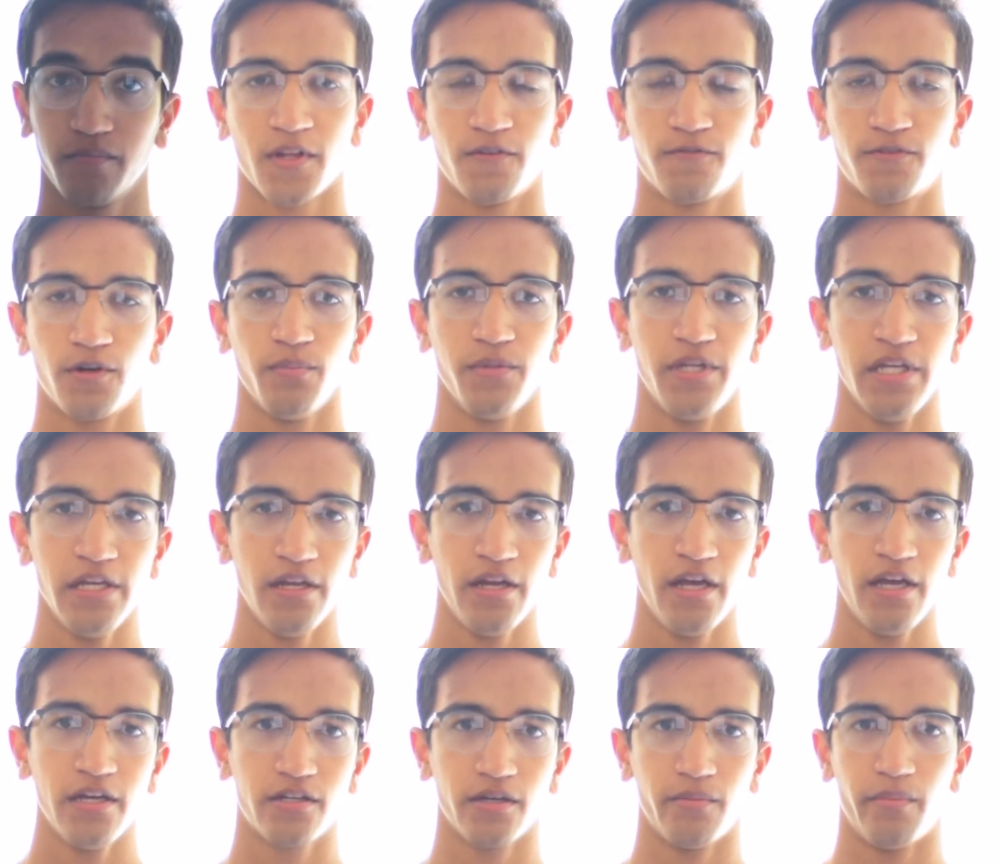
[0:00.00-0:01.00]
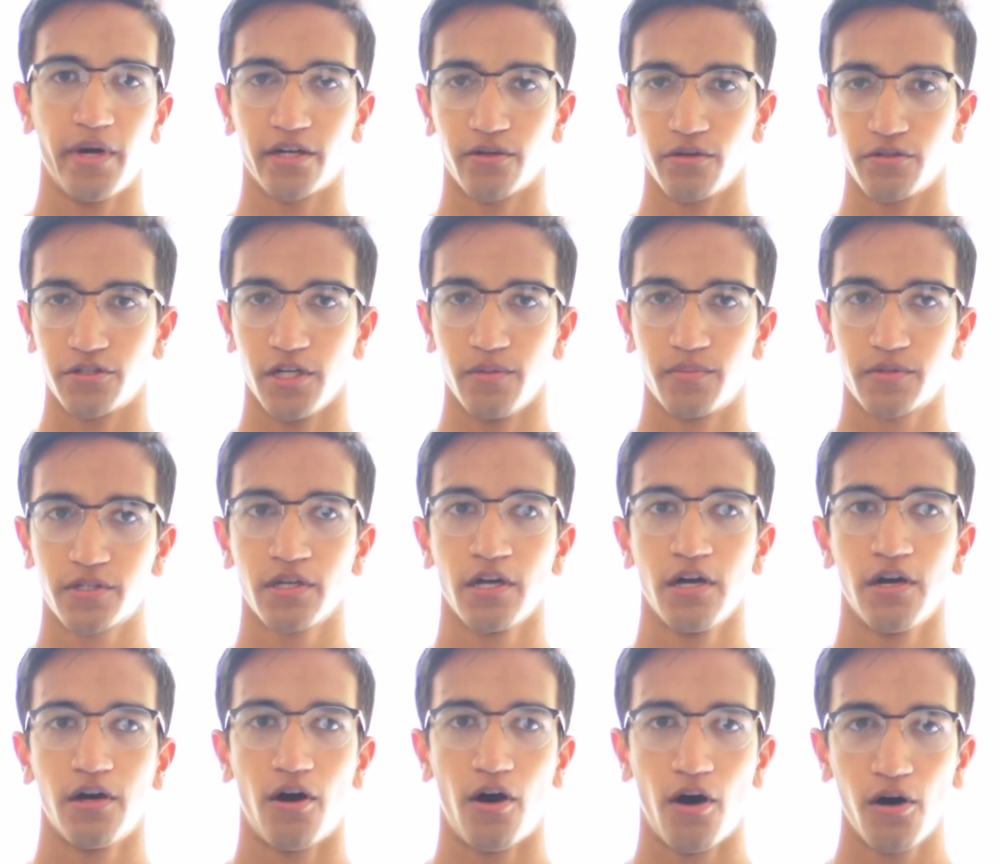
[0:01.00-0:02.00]
From DNA to microchips,
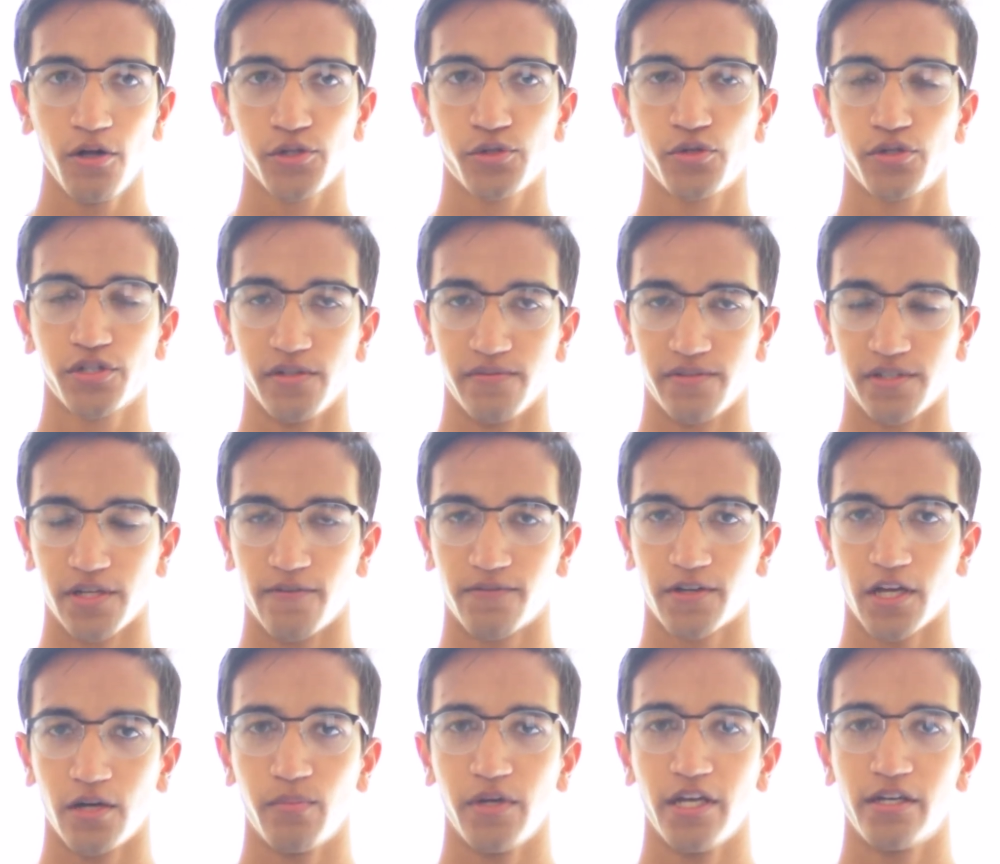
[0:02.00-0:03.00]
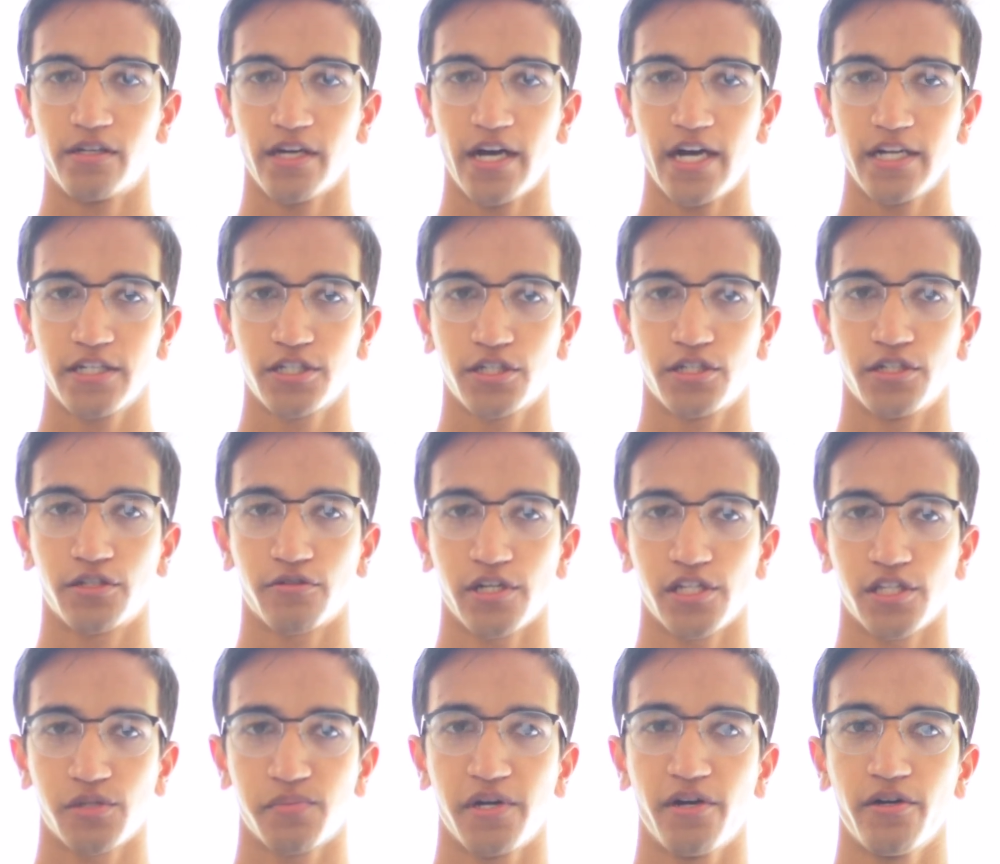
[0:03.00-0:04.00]
all sorts of stuff can be attached to
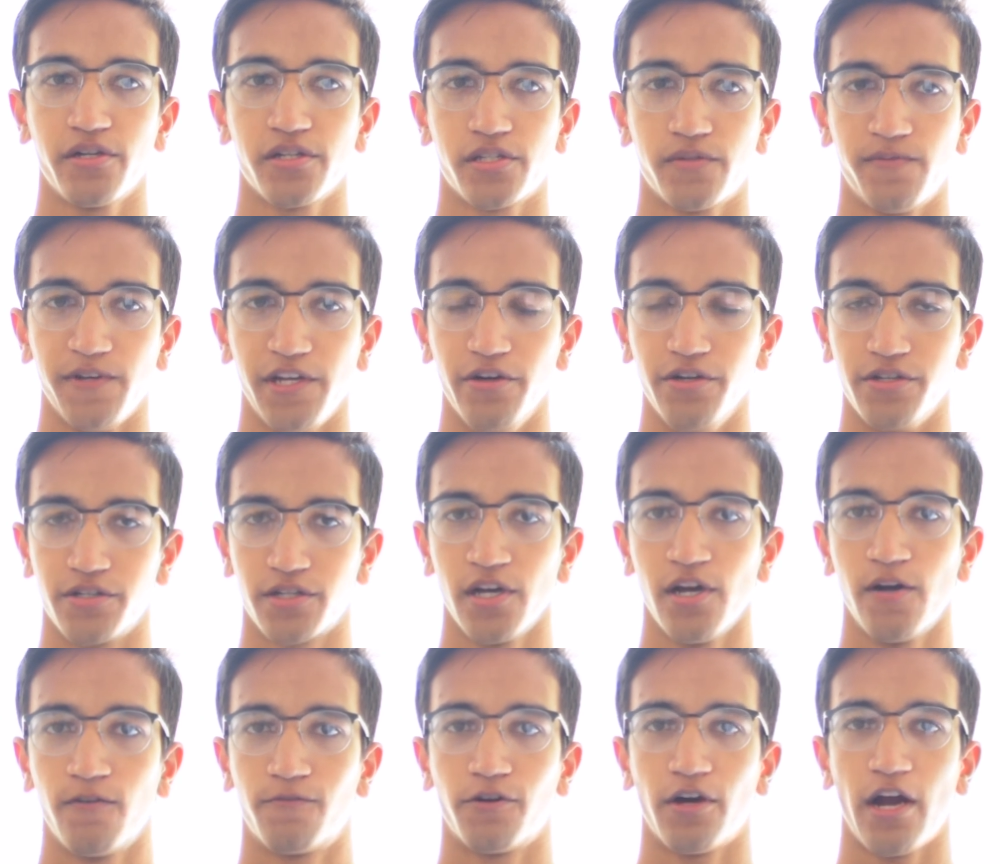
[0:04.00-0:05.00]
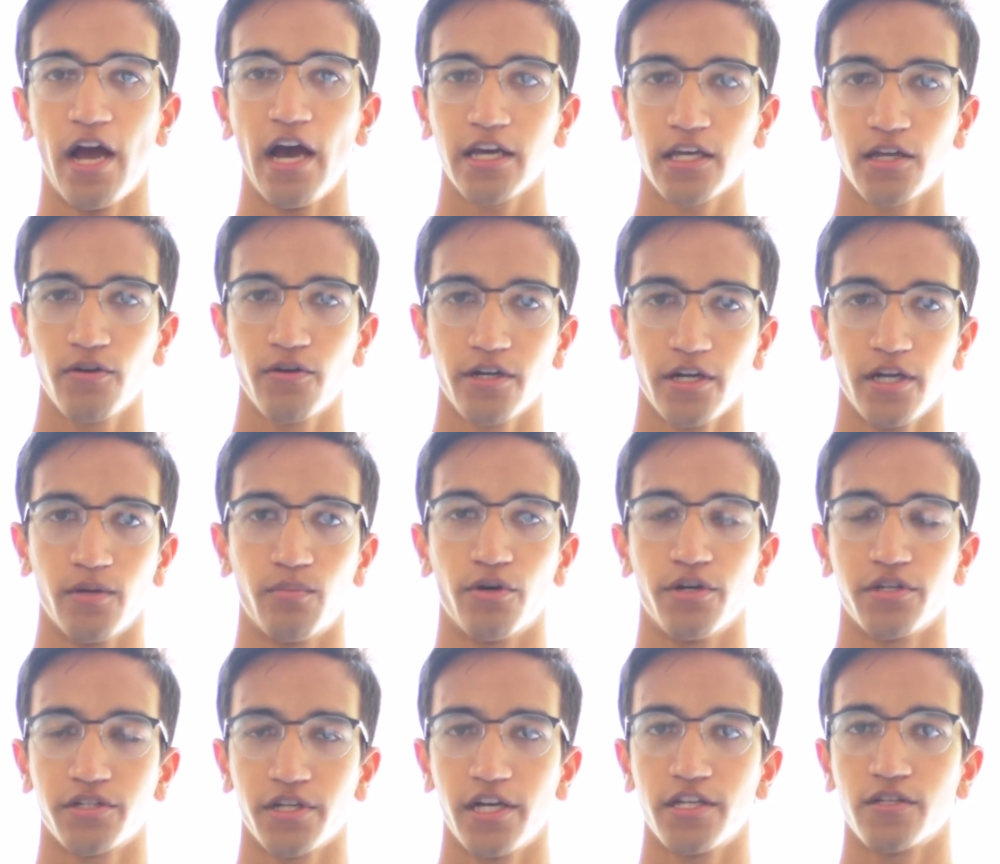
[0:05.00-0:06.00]
transparent spheres for accurate and
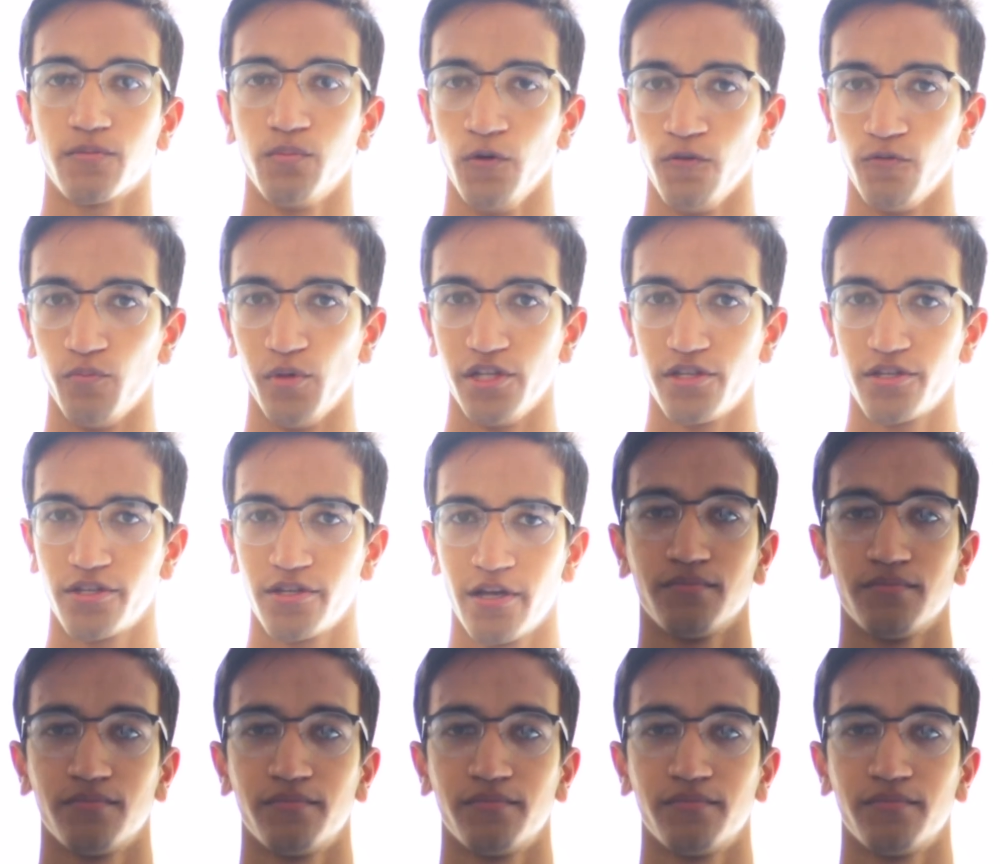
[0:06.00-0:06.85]
precise movements.